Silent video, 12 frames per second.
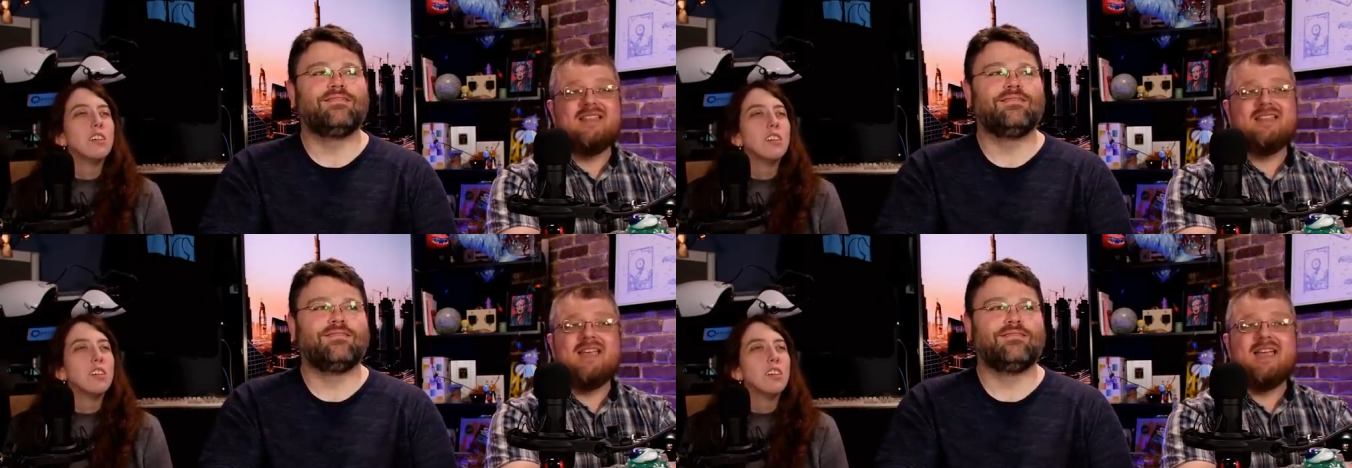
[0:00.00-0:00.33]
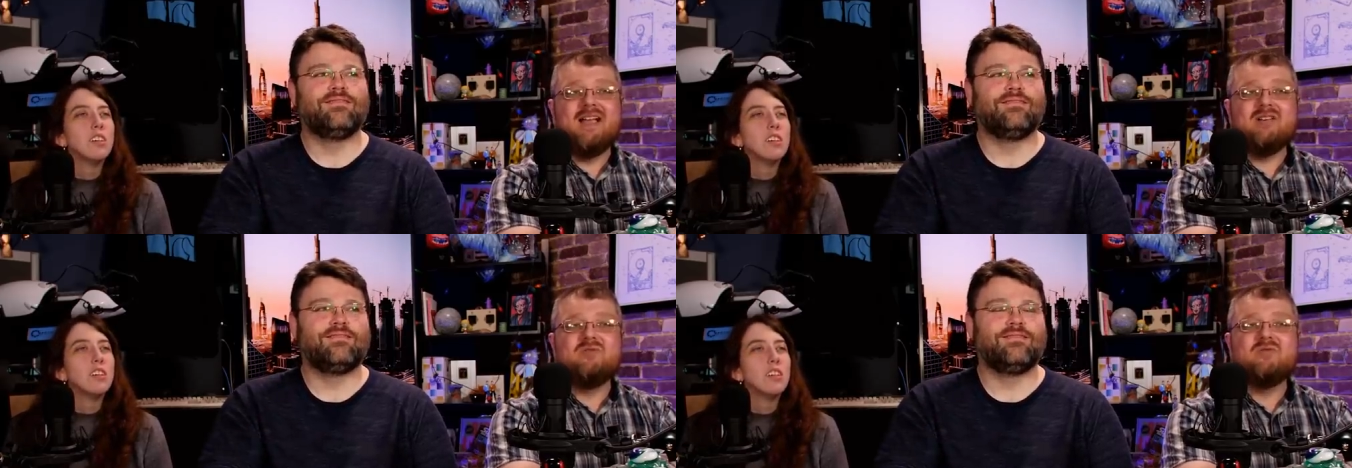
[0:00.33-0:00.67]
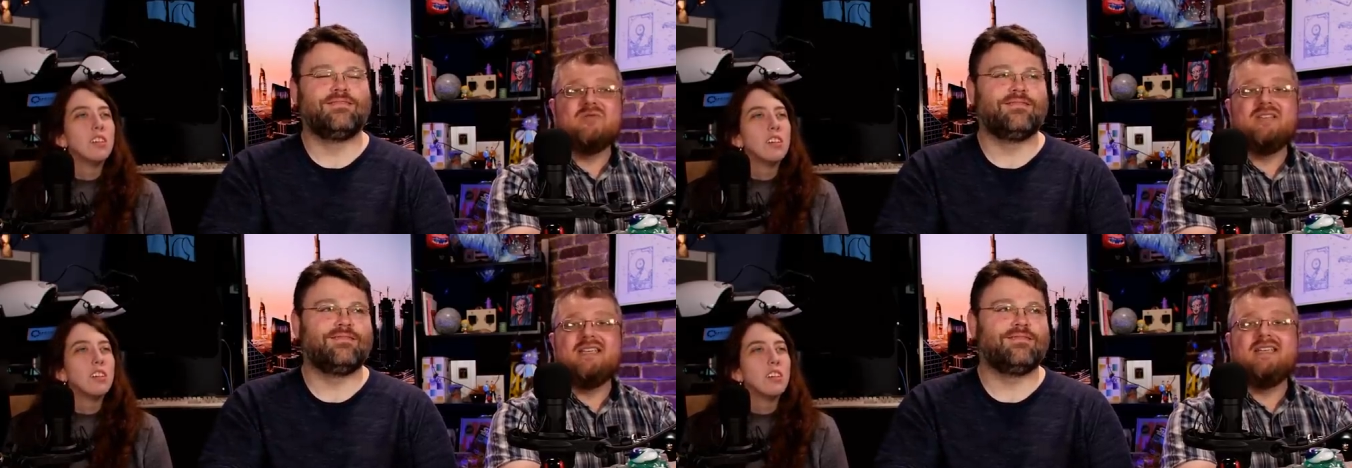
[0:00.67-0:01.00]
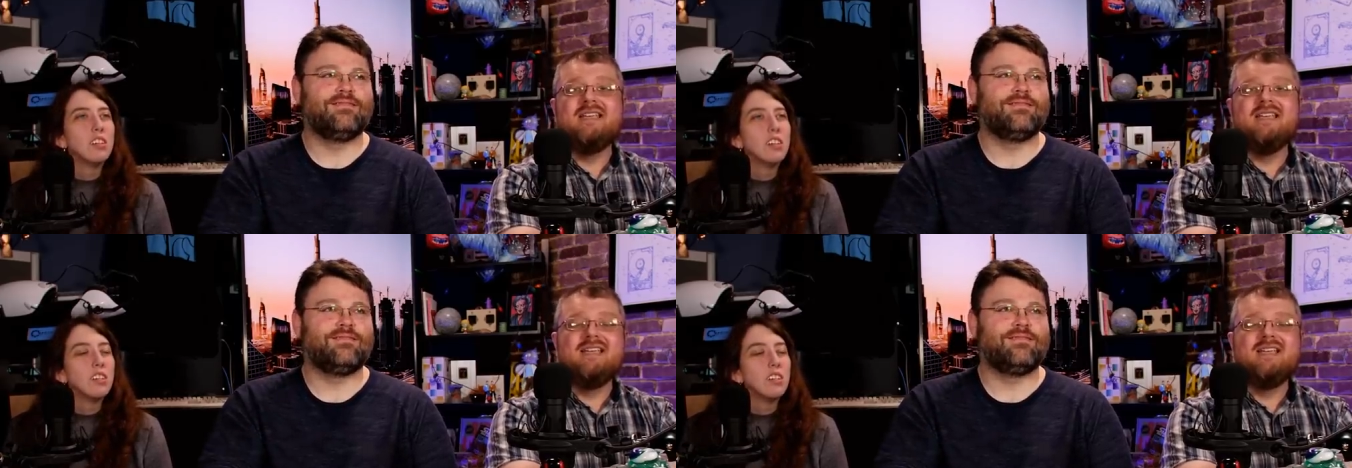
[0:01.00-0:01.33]
Speaker 1: And they
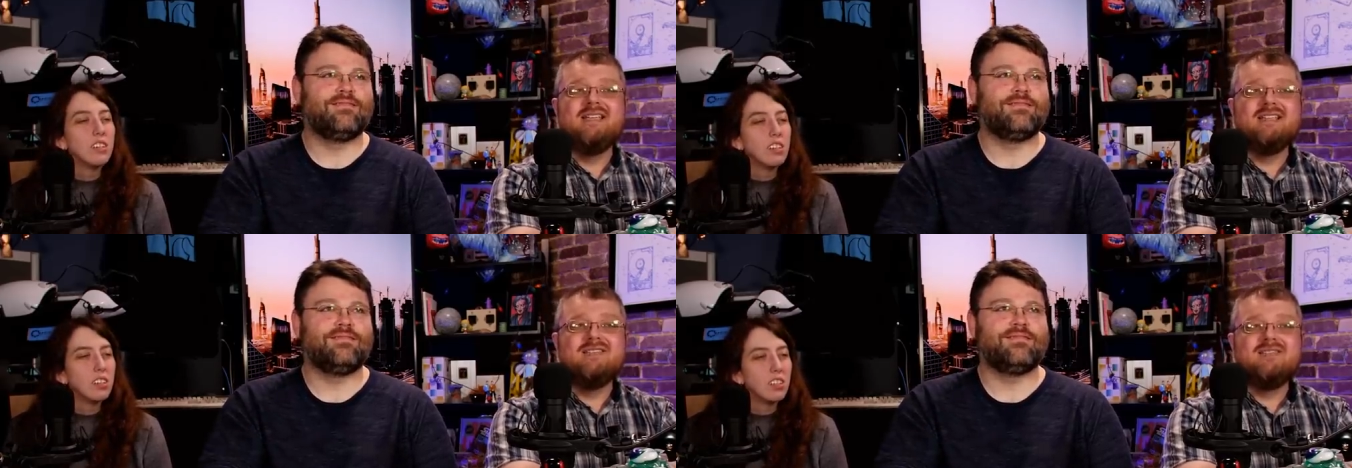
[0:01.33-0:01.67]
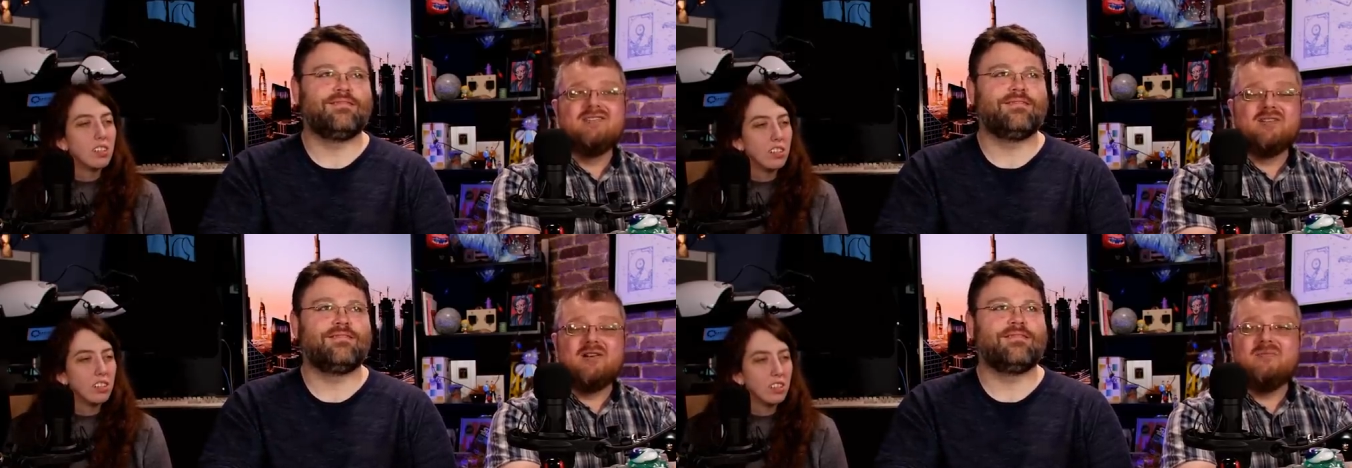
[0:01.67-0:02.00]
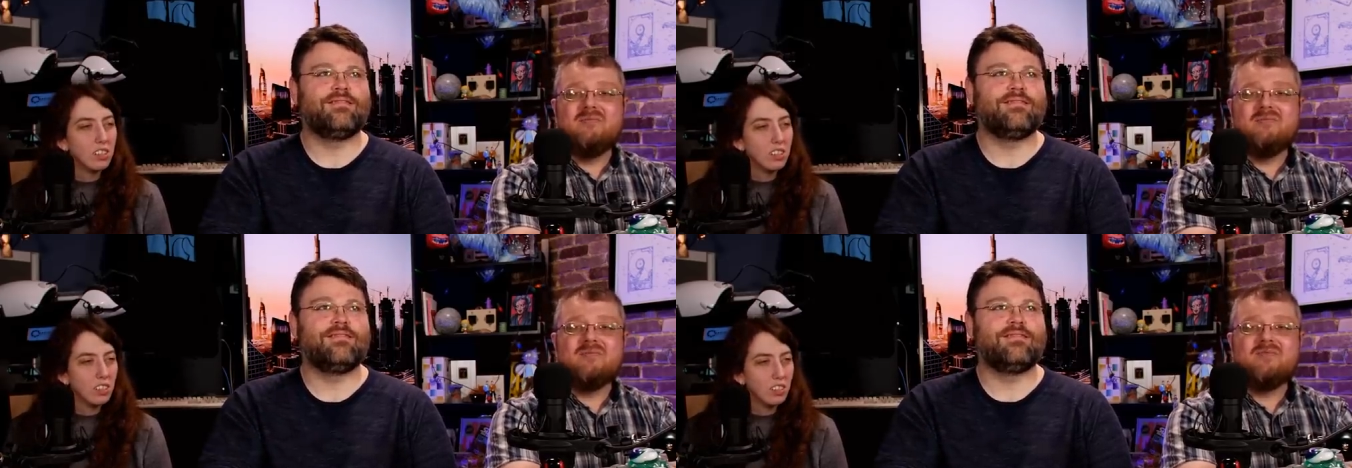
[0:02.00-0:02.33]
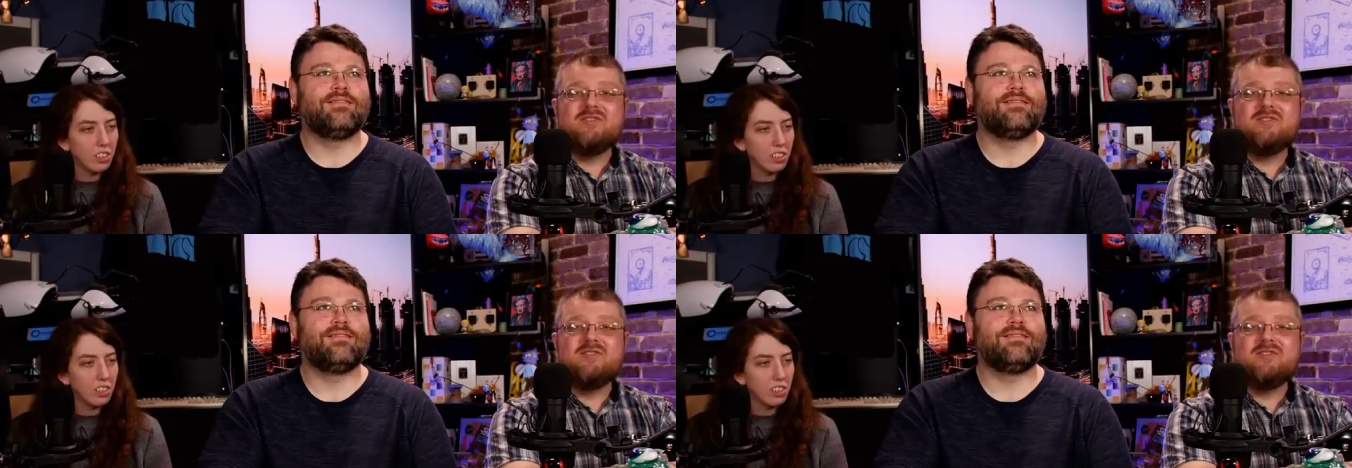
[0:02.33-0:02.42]
actually, some